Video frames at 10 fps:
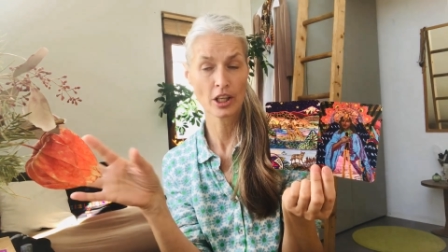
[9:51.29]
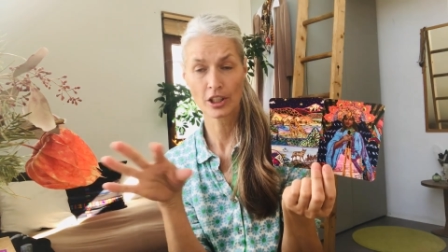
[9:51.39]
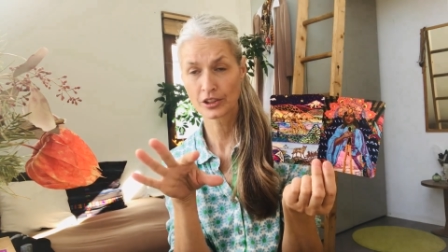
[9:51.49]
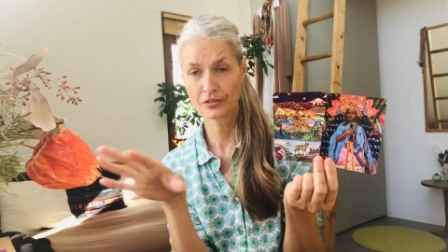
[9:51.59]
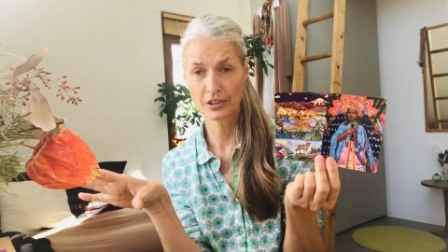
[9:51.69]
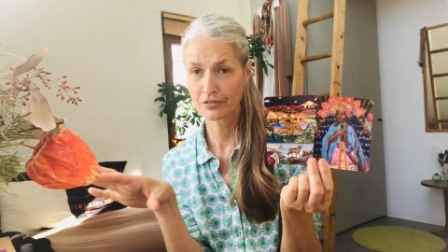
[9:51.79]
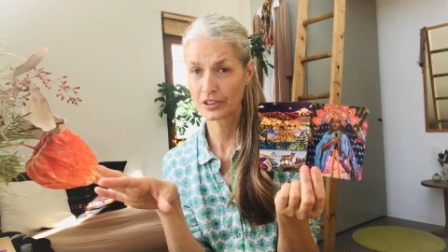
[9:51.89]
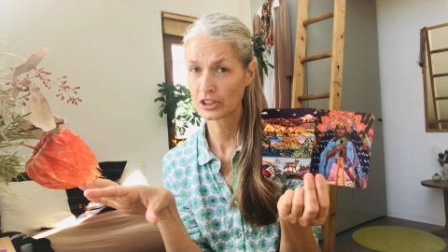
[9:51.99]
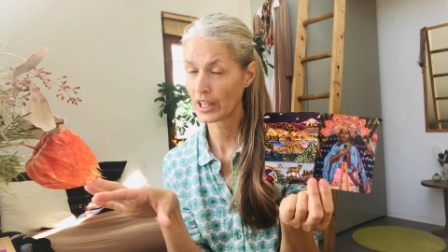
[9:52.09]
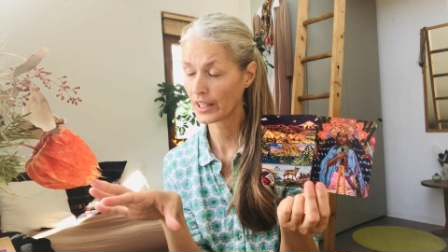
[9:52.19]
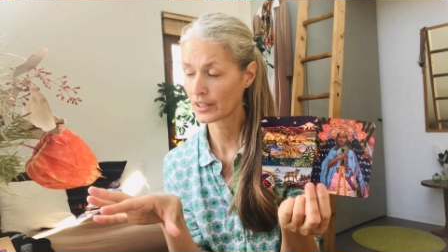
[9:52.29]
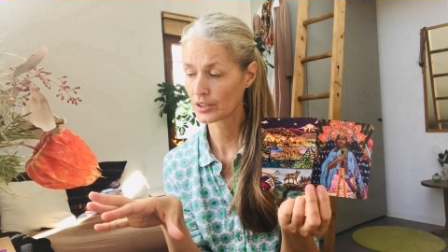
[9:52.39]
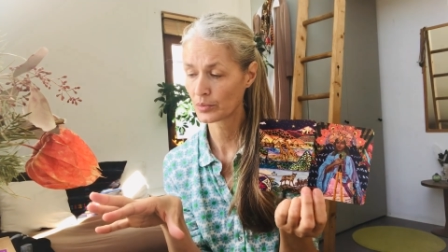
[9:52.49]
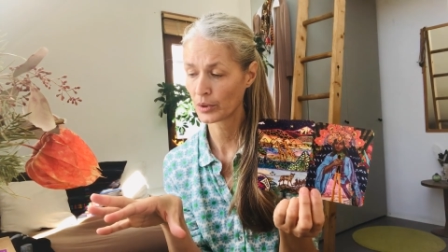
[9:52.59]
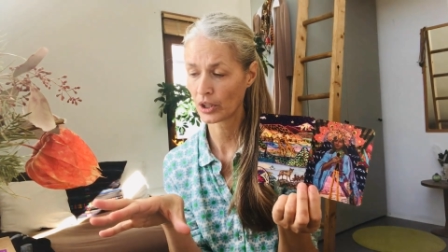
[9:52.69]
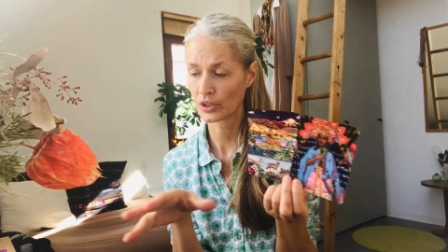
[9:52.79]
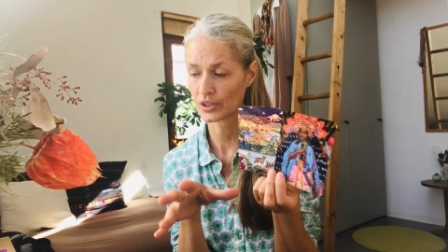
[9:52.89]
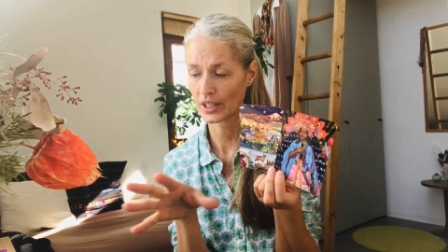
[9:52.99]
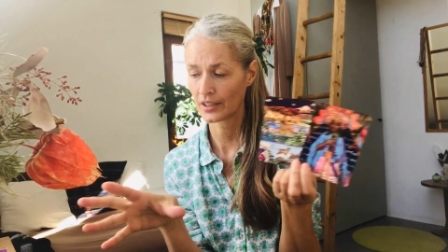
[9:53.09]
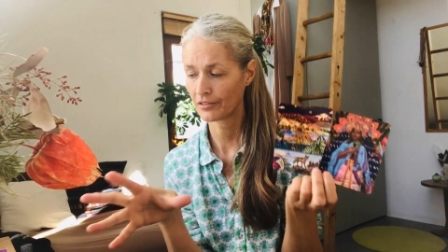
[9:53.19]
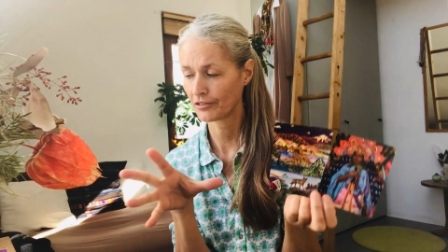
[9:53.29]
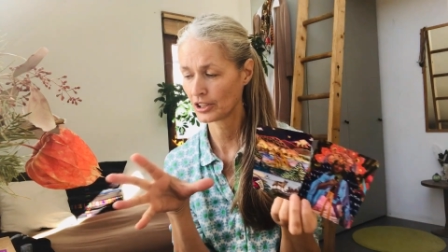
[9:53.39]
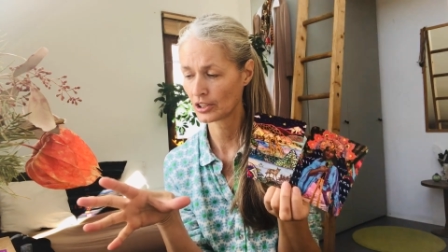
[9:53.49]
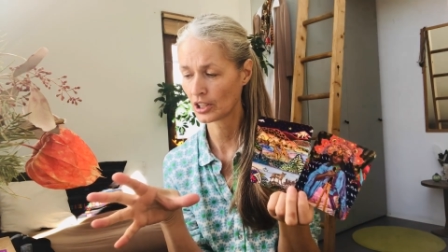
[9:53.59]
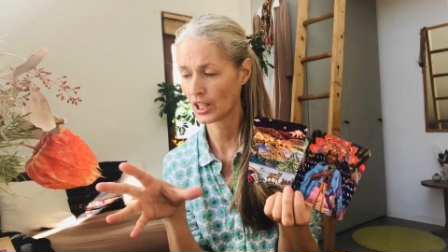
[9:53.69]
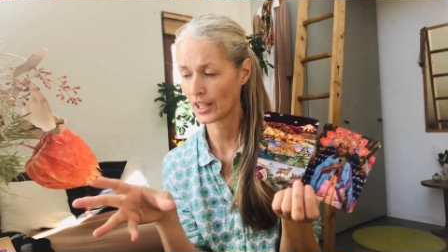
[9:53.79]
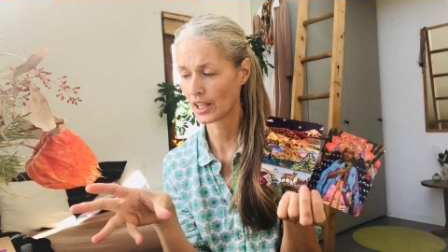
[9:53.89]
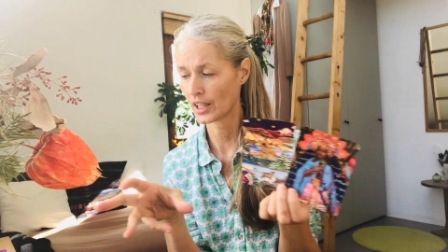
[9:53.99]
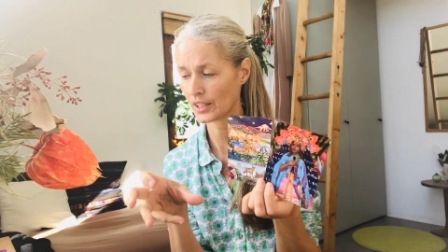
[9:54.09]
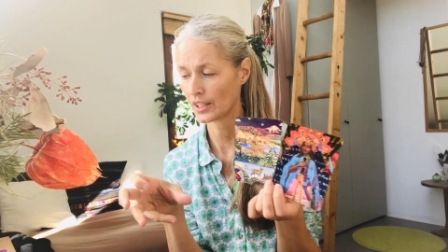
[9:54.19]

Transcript: lots of different decks because I feel like I,